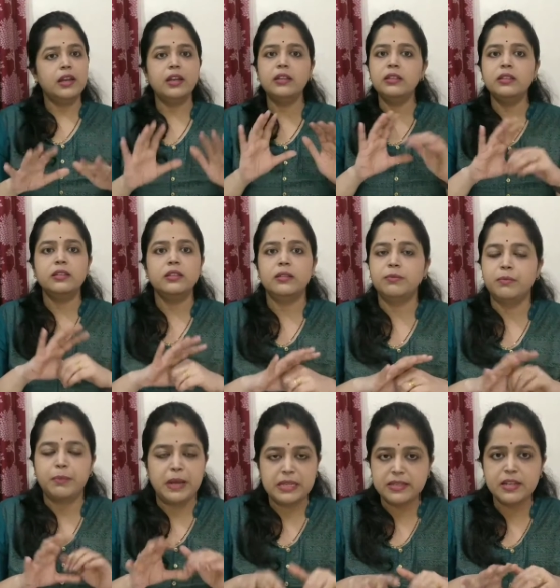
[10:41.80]
in
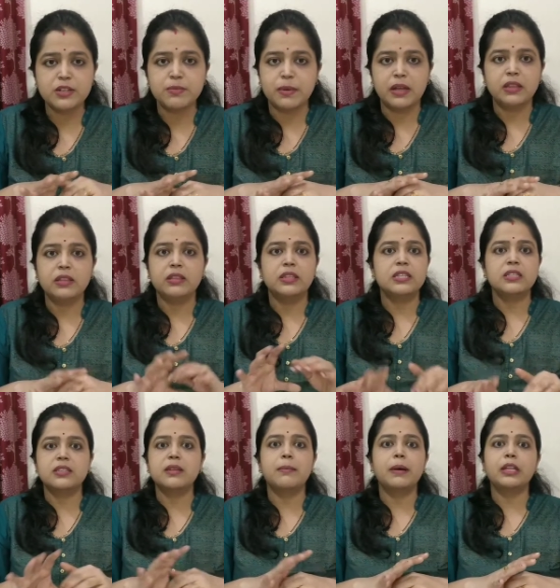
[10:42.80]
present month, this
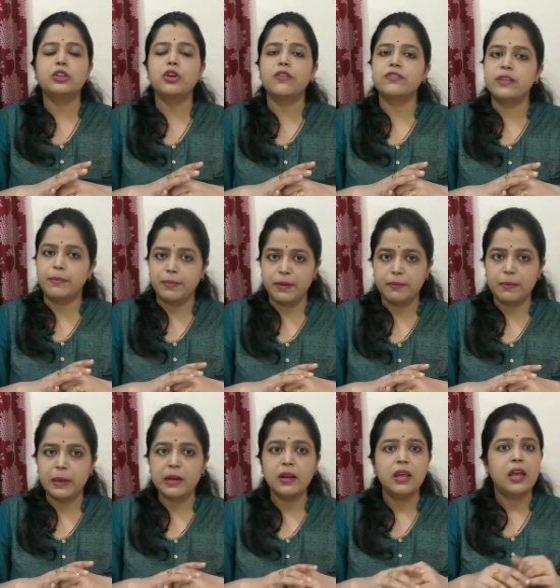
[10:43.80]
is a month of
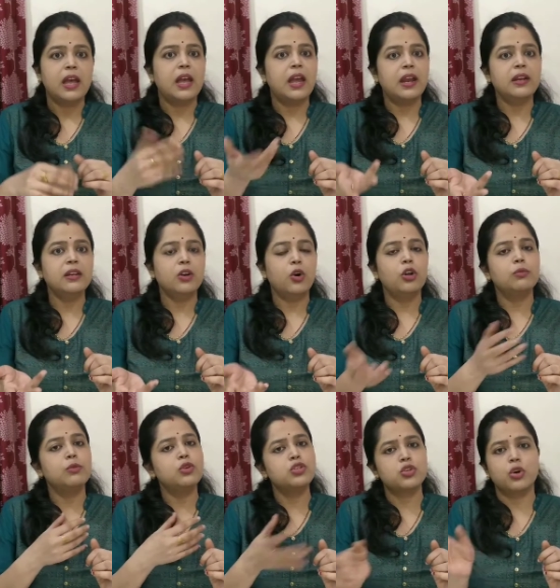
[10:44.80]
September, and
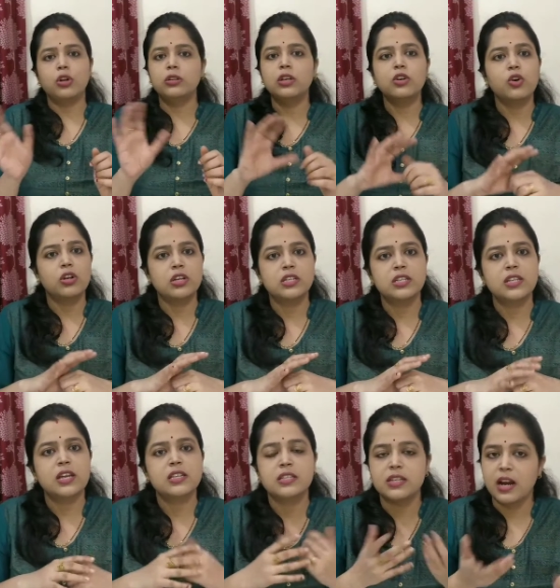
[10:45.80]
almost all the
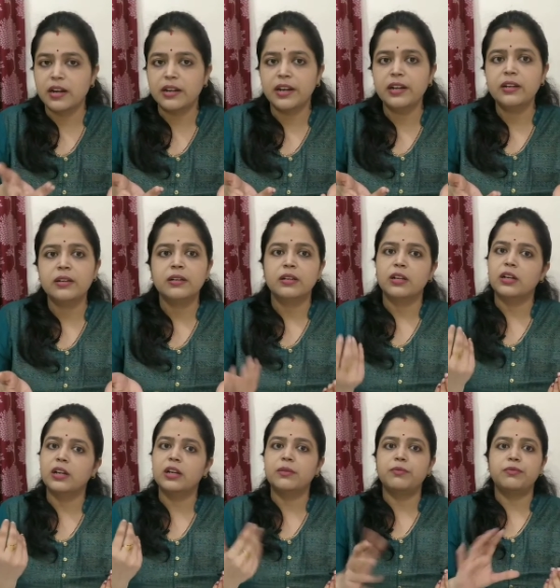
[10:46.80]
colleges are started
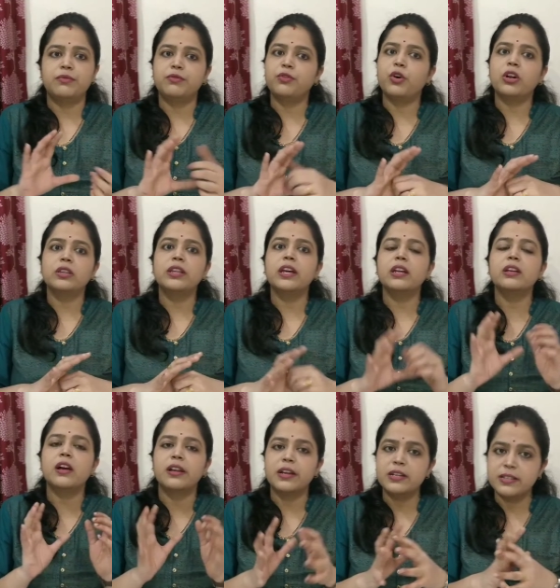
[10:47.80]
for their
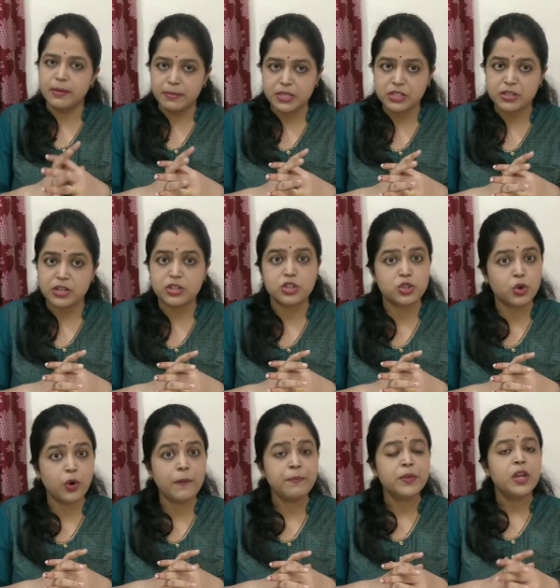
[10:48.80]
current semester.
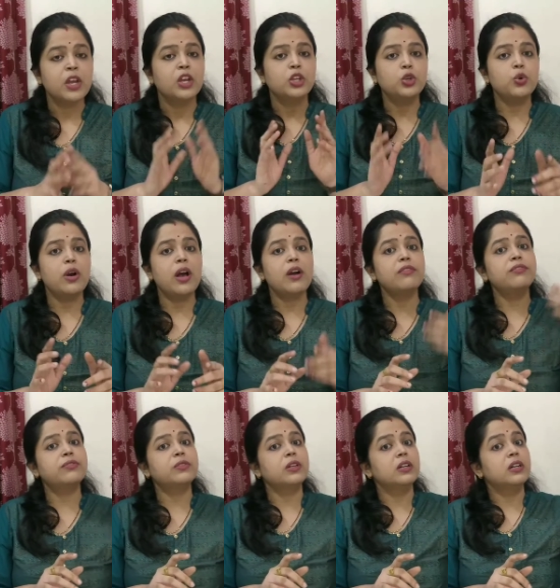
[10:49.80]
So you have
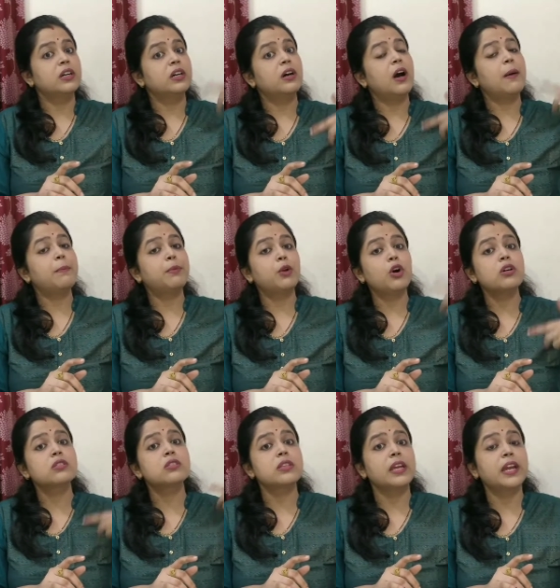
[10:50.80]

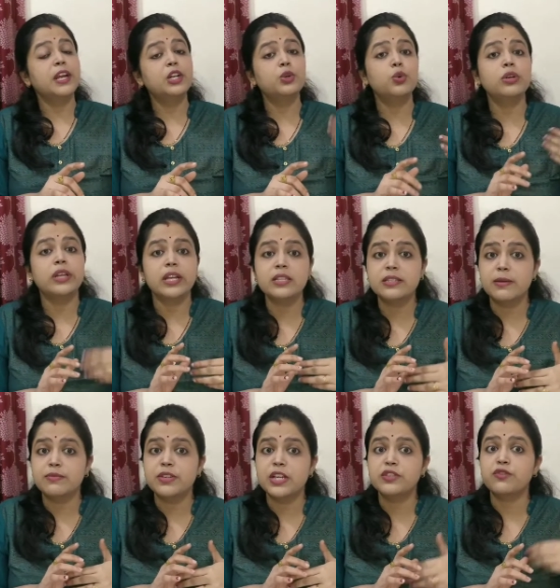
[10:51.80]
approx 8 to 10
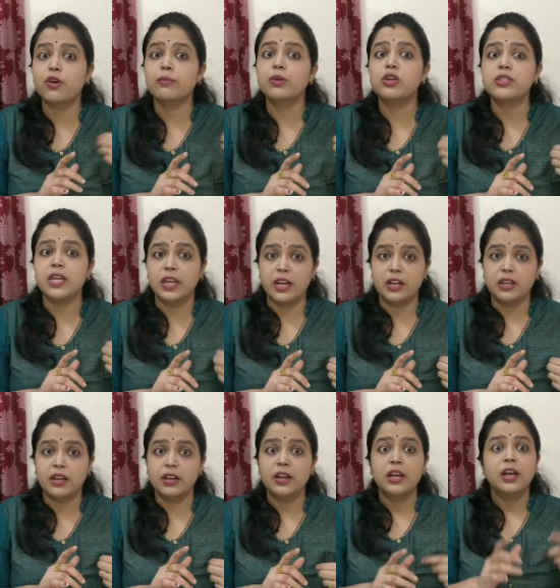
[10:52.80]
subjects from your second
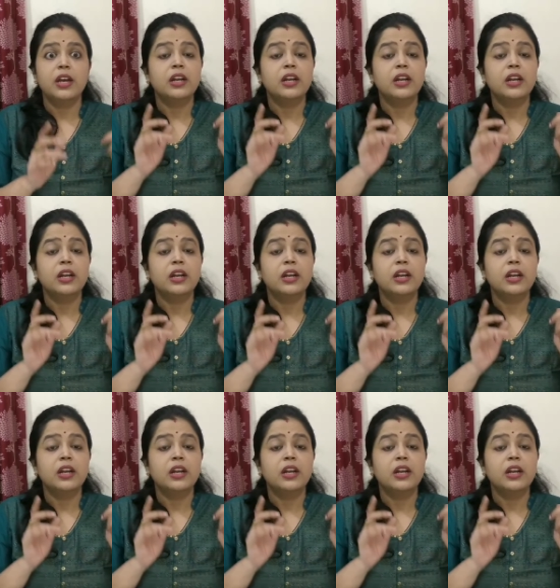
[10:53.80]
year.